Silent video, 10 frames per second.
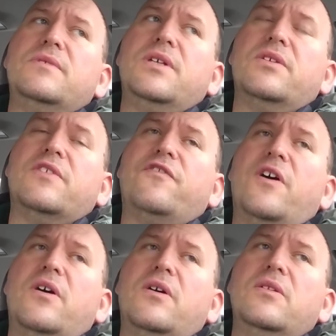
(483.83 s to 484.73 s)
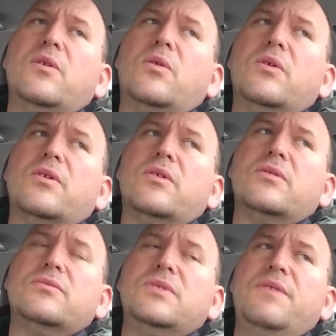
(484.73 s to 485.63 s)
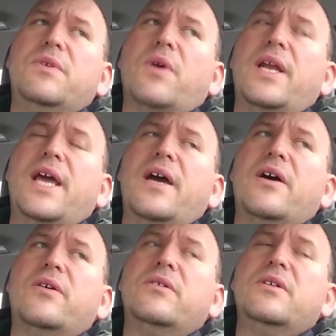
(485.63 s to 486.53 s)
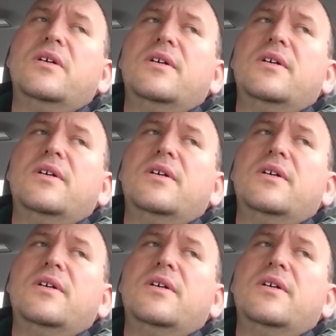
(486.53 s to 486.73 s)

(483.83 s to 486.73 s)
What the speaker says: during the fall or even right now.